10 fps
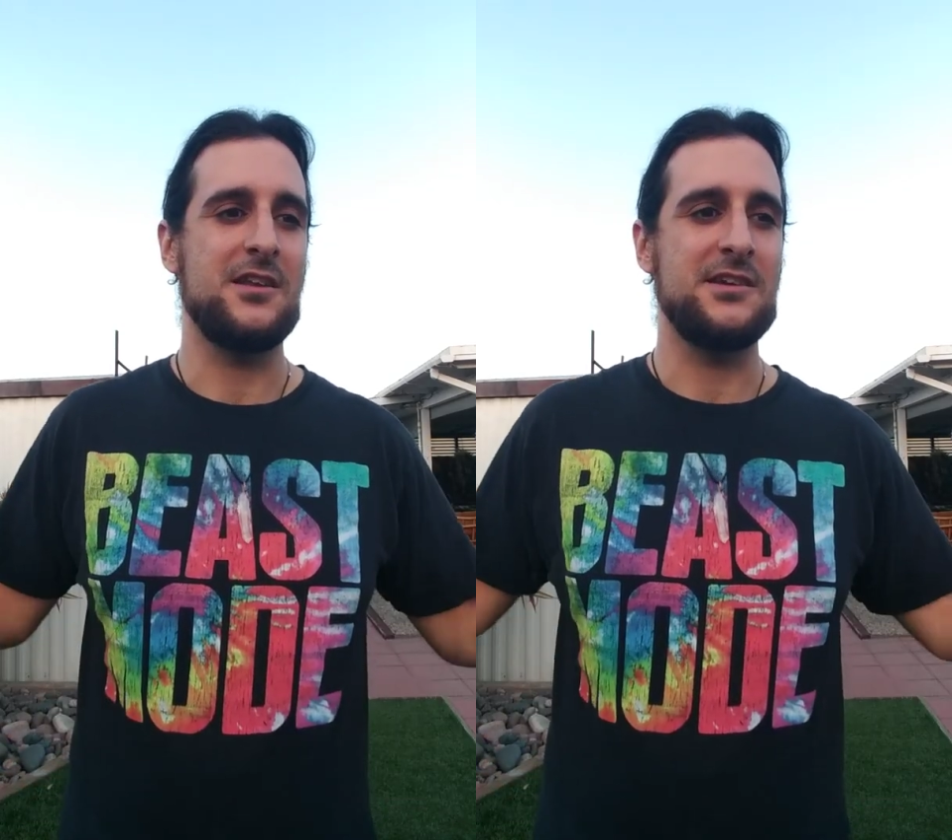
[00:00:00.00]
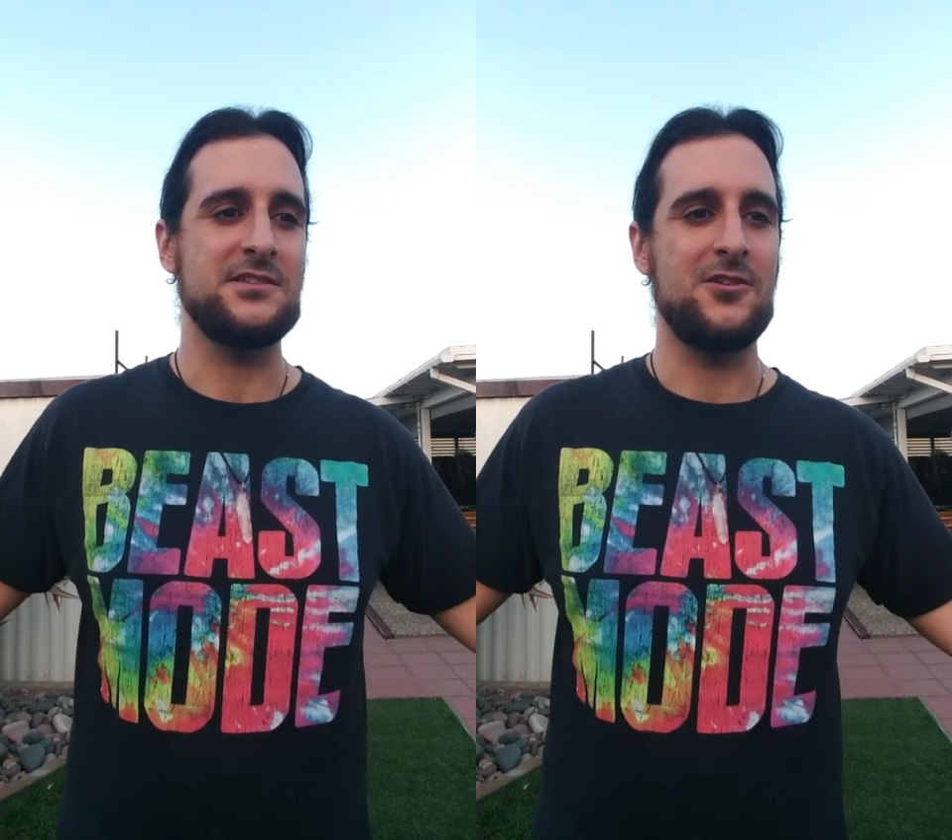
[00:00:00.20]

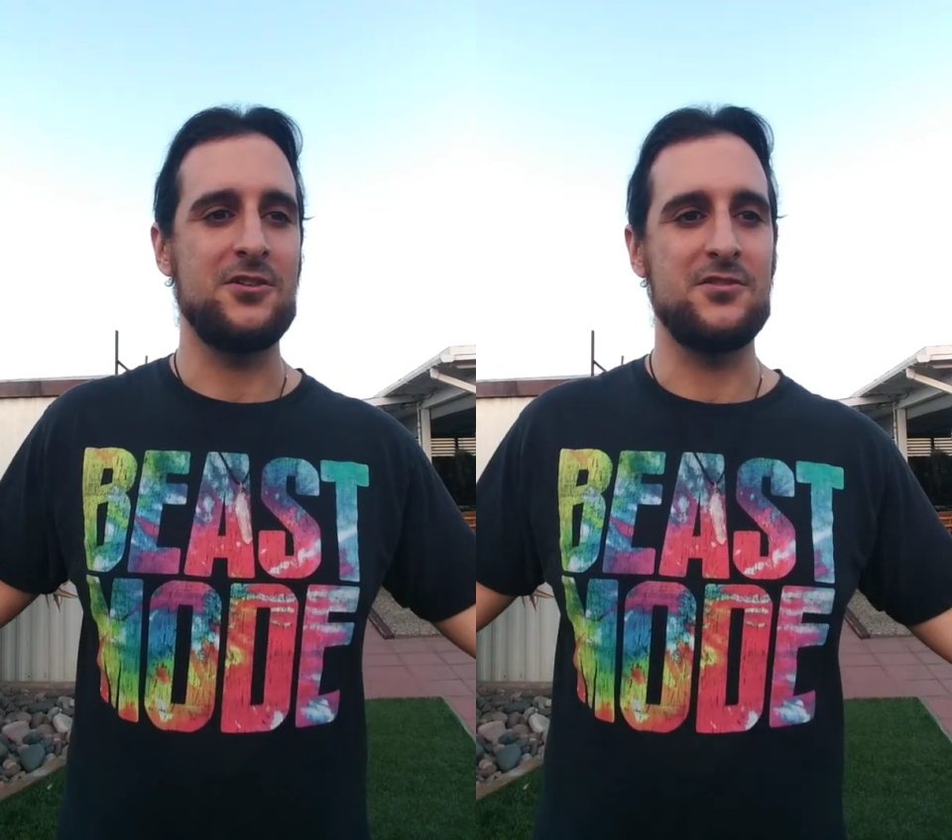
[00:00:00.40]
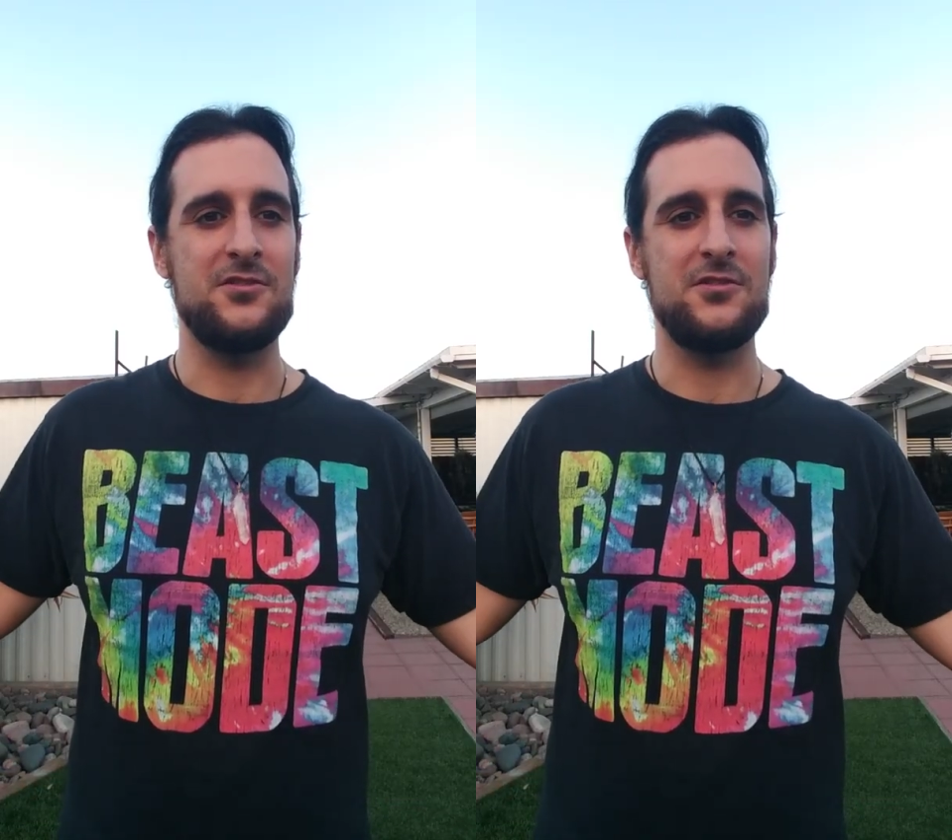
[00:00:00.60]
I
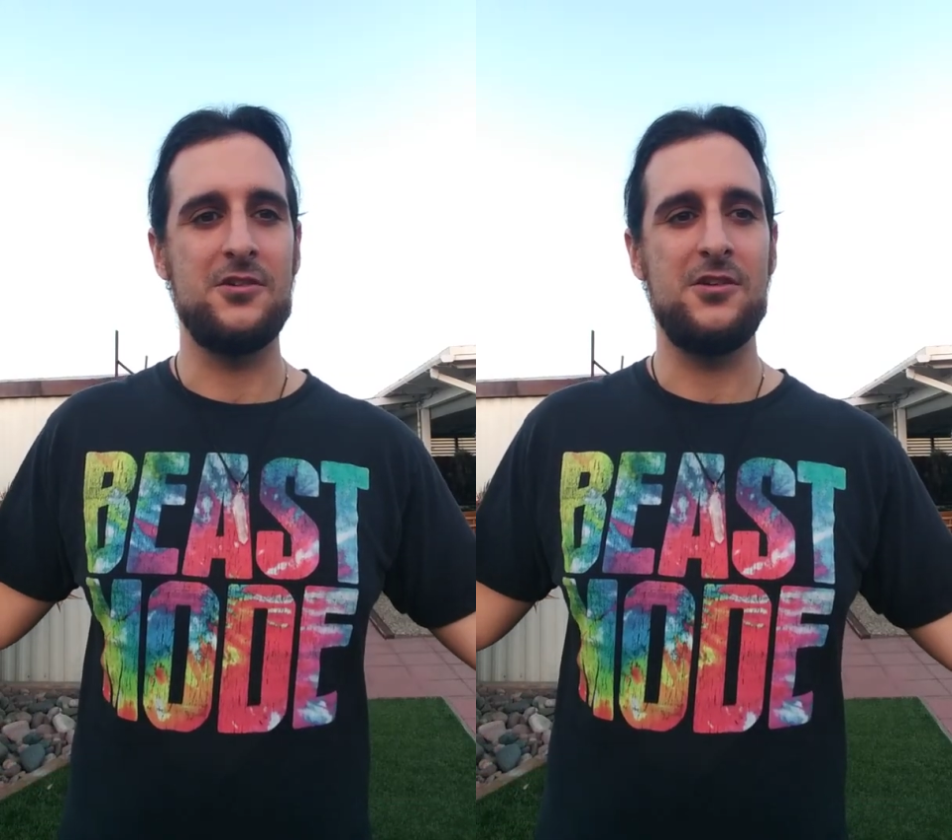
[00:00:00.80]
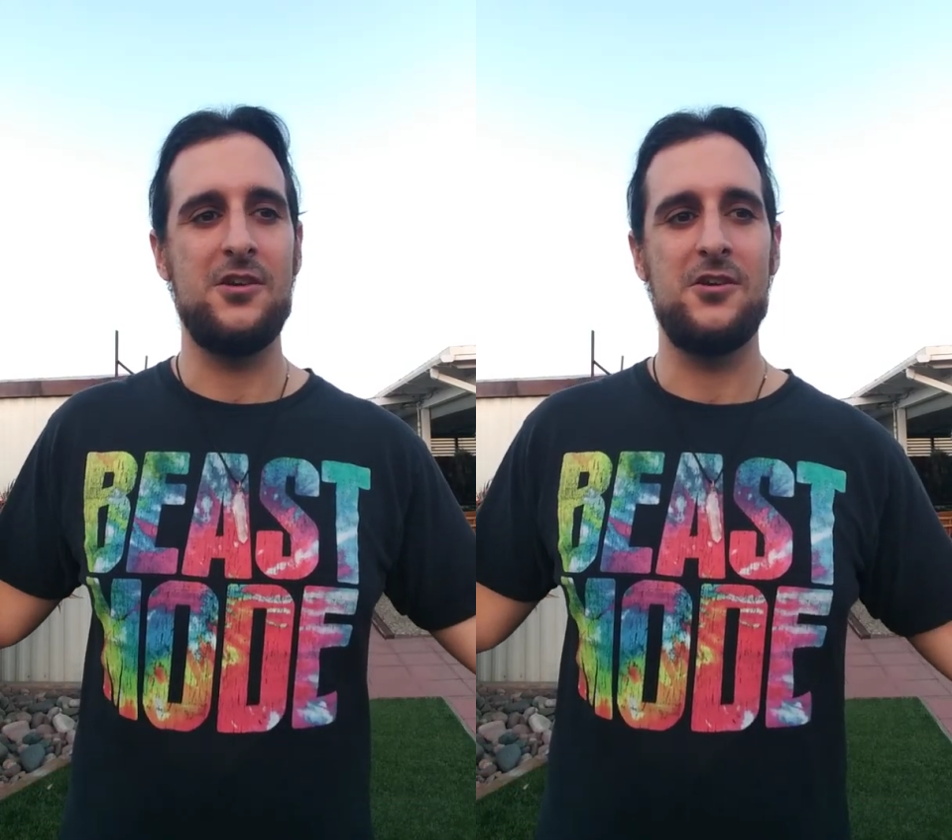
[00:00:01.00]
started
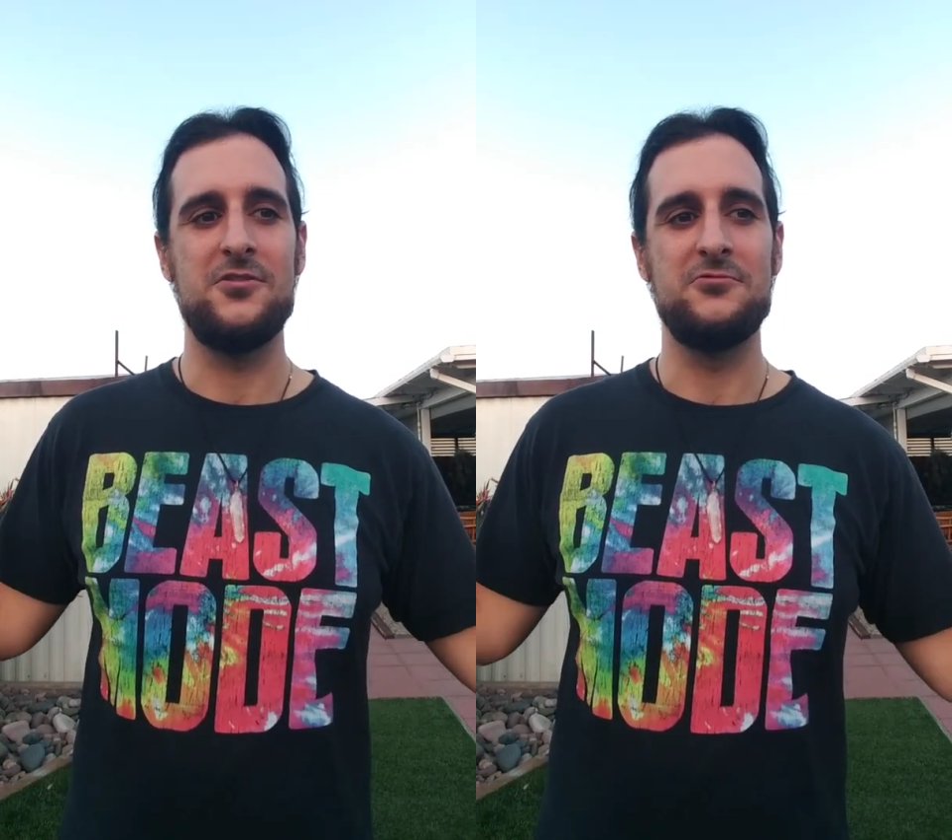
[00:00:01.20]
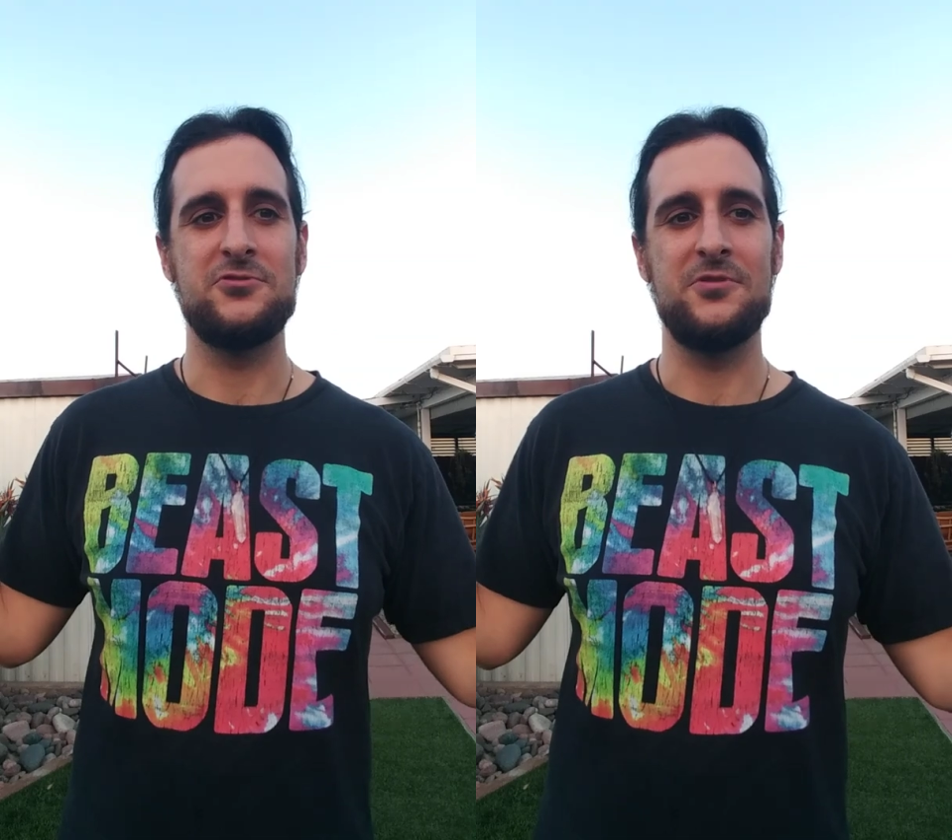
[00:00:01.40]

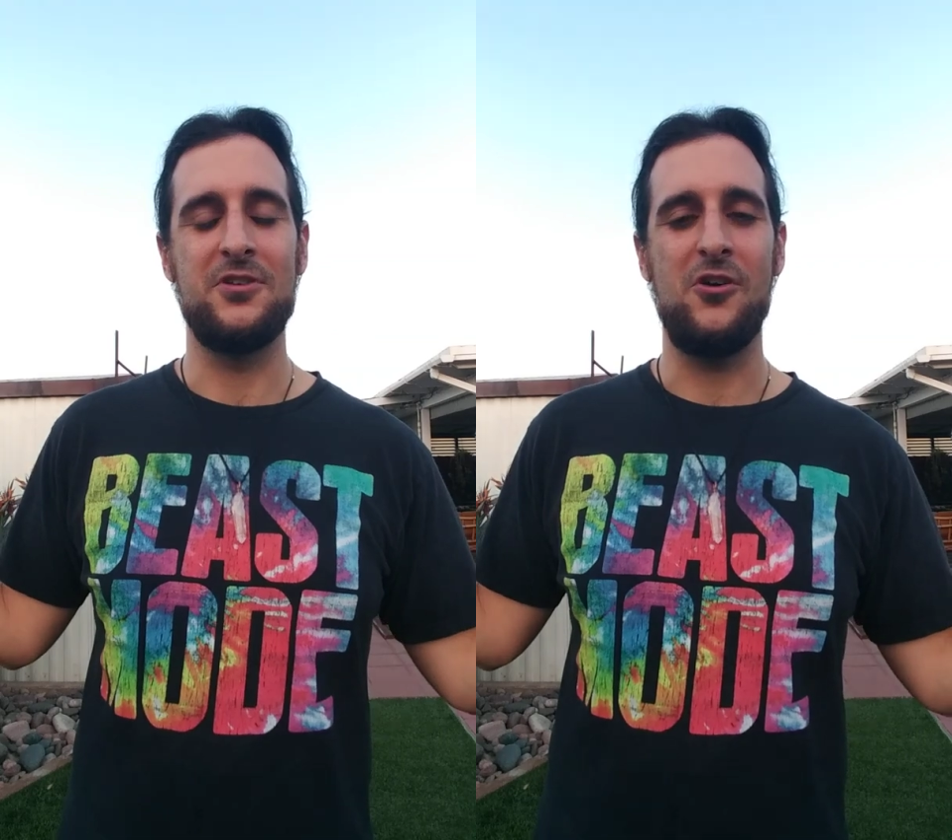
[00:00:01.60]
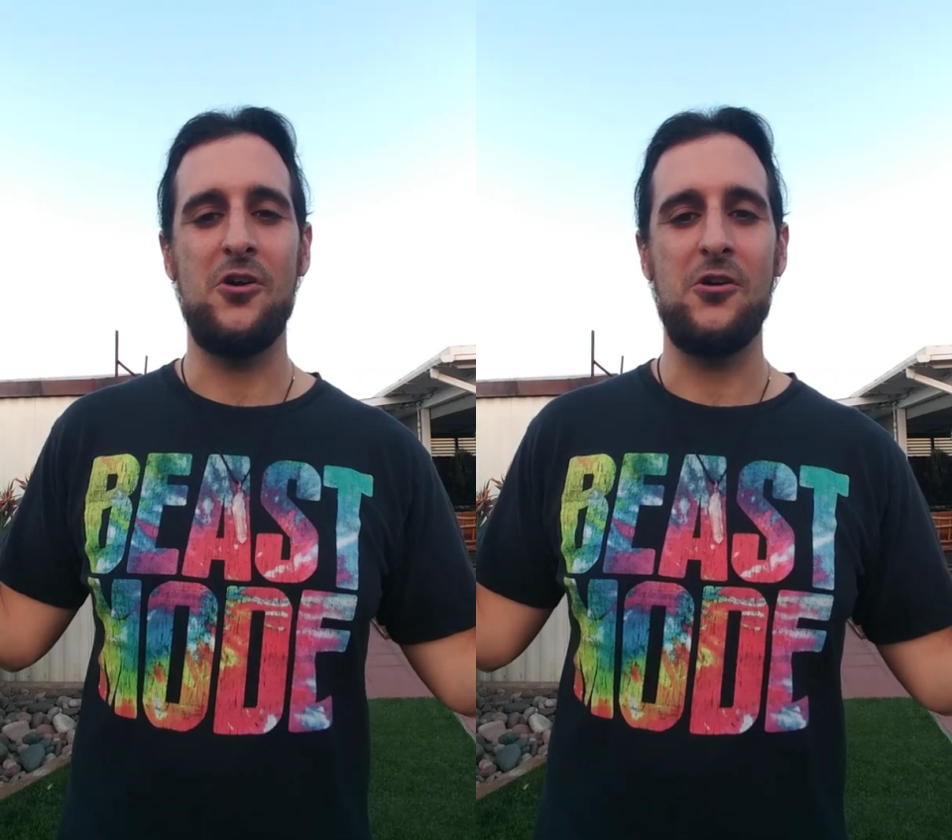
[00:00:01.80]

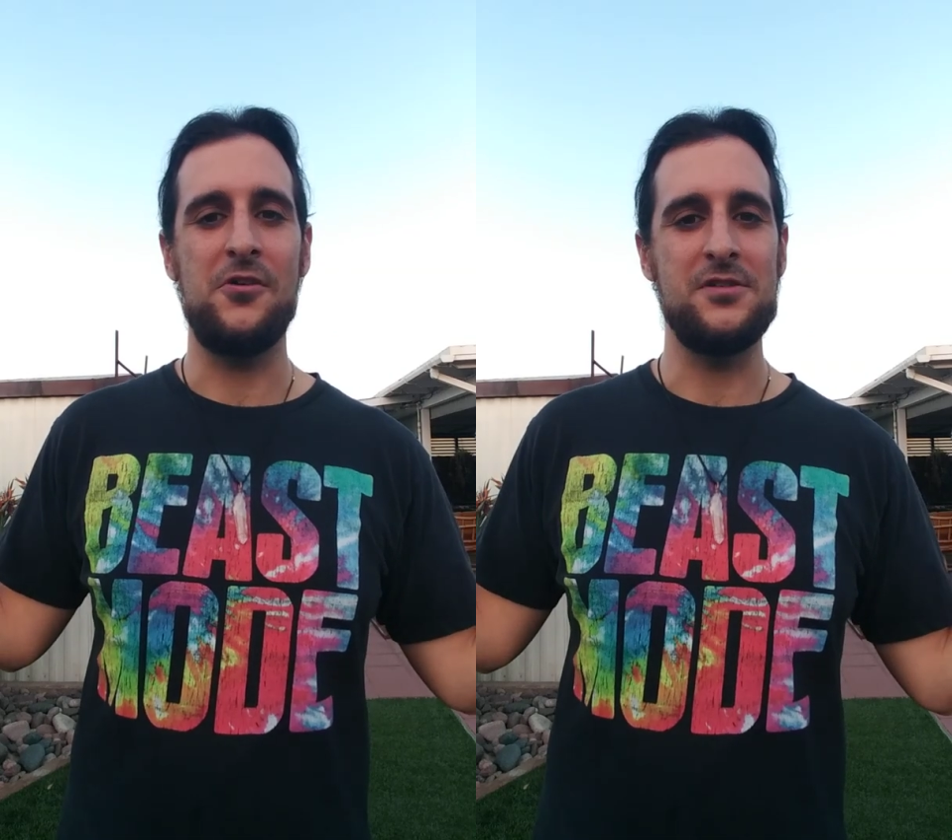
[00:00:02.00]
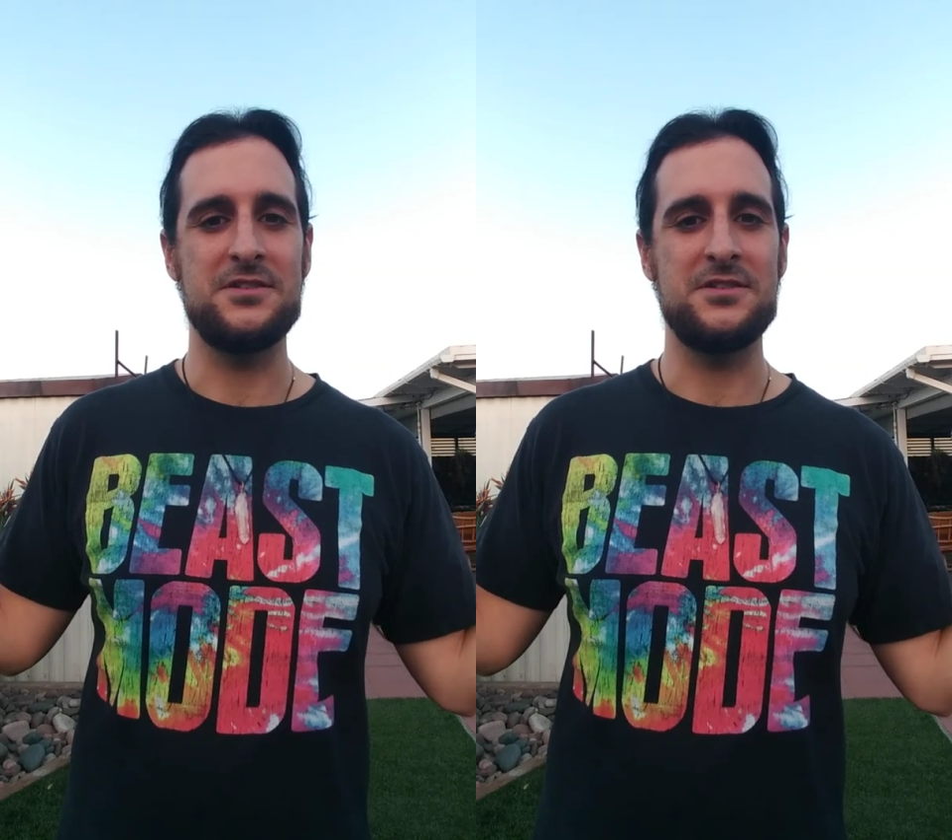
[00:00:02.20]
doing all